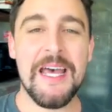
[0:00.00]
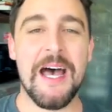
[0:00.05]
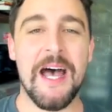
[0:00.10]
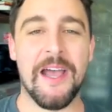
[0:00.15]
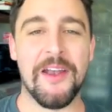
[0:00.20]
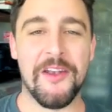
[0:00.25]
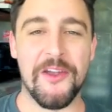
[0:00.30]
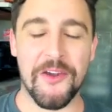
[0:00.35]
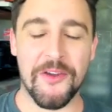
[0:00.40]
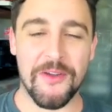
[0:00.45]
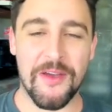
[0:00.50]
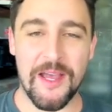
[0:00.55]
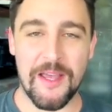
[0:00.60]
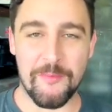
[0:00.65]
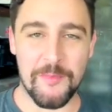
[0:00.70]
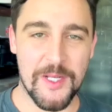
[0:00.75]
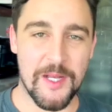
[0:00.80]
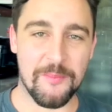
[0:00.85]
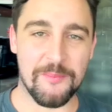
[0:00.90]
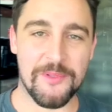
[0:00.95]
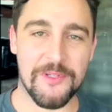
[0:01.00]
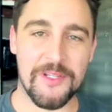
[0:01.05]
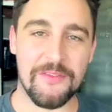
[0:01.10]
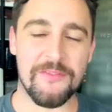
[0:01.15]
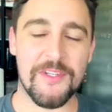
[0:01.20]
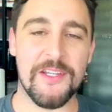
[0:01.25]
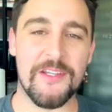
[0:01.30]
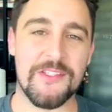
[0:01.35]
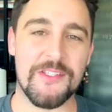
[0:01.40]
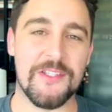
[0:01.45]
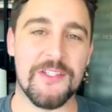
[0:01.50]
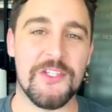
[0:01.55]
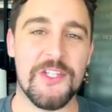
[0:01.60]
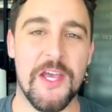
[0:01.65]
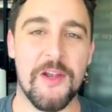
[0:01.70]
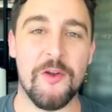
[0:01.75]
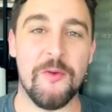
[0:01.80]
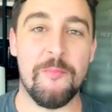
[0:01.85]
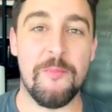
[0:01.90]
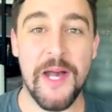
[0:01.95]
I know I've been uploading videos on the
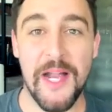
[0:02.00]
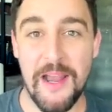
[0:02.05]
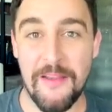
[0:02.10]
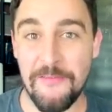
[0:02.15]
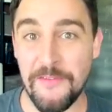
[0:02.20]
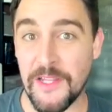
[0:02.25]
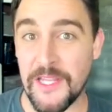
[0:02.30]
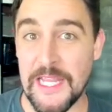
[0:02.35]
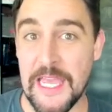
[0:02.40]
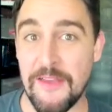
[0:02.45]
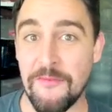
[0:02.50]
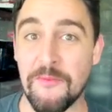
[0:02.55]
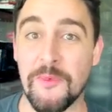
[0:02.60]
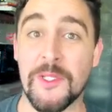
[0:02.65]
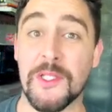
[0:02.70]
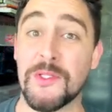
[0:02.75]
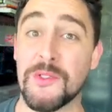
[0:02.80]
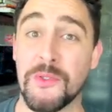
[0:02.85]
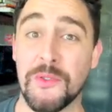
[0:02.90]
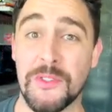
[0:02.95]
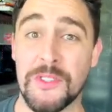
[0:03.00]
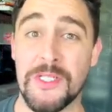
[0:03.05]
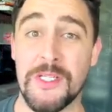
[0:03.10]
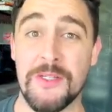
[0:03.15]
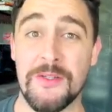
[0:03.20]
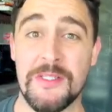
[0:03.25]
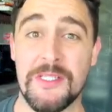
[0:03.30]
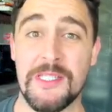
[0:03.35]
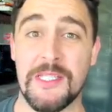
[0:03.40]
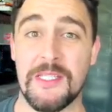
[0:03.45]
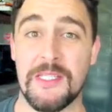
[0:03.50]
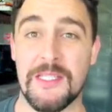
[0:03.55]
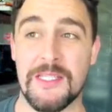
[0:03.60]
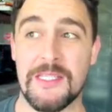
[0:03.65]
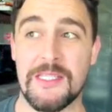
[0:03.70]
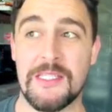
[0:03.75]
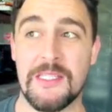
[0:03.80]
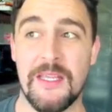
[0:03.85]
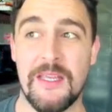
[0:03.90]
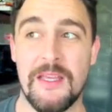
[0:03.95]
channel, but I feel like I haven't really talked to you
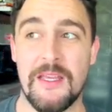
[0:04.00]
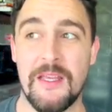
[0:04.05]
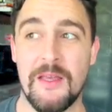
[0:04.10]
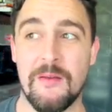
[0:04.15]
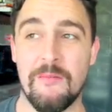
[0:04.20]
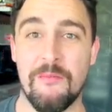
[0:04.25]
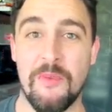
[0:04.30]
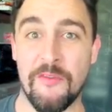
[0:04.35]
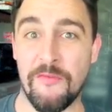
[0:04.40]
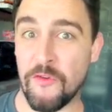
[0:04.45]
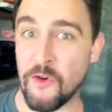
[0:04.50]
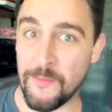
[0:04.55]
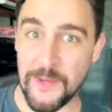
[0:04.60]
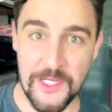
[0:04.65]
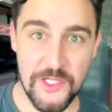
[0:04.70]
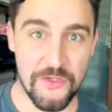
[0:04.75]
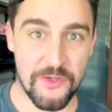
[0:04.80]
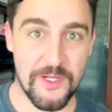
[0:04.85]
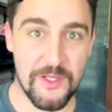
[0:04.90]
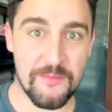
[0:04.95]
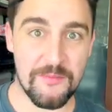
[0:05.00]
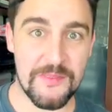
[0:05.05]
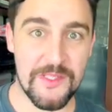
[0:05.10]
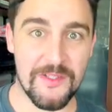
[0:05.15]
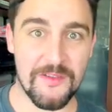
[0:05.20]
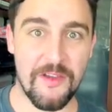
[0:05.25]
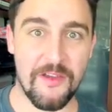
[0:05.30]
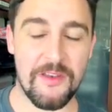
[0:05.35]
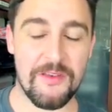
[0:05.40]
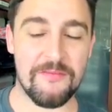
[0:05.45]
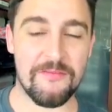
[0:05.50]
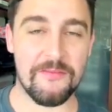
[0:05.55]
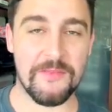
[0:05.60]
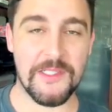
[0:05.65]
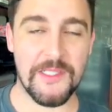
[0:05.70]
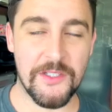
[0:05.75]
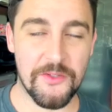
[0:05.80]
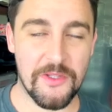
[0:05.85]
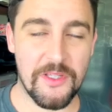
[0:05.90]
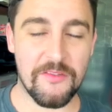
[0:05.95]
since before my trip. So it
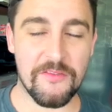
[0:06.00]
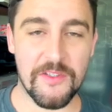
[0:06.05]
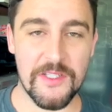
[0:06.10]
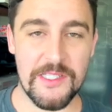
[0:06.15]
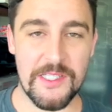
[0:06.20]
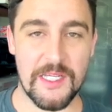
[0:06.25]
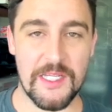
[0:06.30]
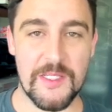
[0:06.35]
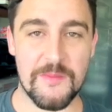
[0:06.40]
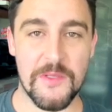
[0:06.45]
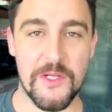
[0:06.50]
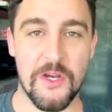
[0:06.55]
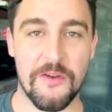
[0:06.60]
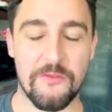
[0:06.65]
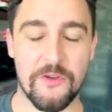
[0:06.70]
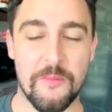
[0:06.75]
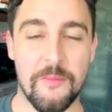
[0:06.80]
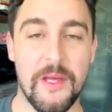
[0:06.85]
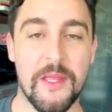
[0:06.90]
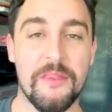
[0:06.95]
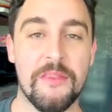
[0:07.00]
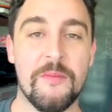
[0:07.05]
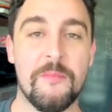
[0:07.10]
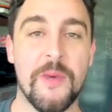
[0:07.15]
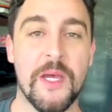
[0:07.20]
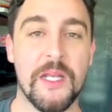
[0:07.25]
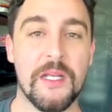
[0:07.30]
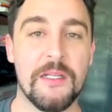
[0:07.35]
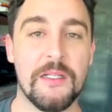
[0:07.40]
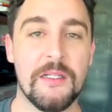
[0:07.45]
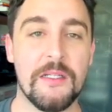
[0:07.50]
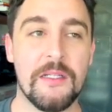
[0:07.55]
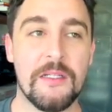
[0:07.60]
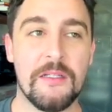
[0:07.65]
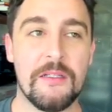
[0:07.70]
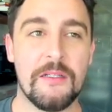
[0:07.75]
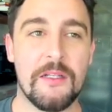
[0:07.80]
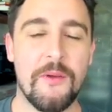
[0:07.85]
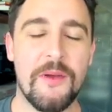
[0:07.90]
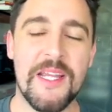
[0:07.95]
literally feels like it's been over a month, but
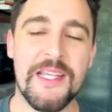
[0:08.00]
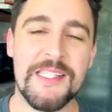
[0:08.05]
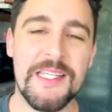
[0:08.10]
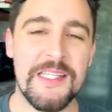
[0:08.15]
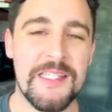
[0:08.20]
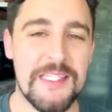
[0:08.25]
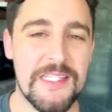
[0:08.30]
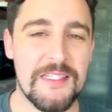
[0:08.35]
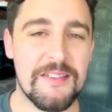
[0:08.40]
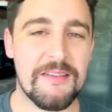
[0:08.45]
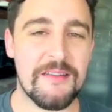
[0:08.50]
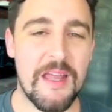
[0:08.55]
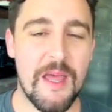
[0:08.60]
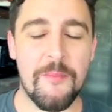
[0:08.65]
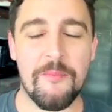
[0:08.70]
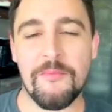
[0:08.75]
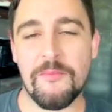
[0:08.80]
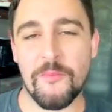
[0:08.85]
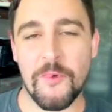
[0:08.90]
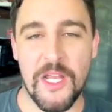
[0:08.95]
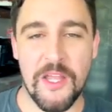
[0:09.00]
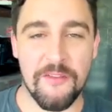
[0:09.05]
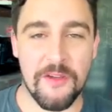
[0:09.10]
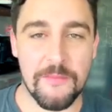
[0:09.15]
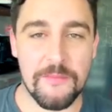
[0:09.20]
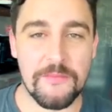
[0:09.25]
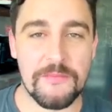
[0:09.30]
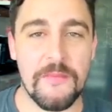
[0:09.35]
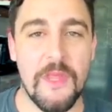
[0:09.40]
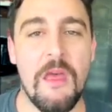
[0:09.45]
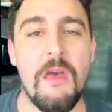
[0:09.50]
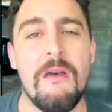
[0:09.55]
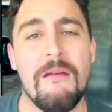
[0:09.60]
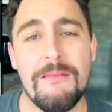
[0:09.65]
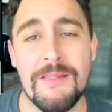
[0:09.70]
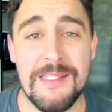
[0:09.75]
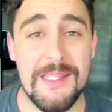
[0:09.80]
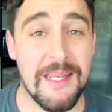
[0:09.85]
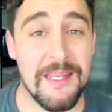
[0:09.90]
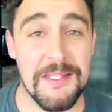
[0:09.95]
I guess I did, whatever.
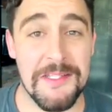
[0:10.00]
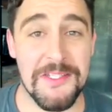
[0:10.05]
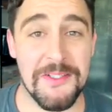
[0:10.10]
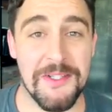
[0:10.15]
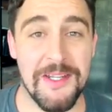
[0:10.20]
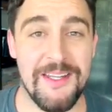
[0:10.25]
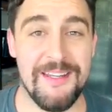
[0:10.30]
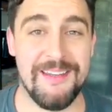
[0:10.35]
Let's get into it.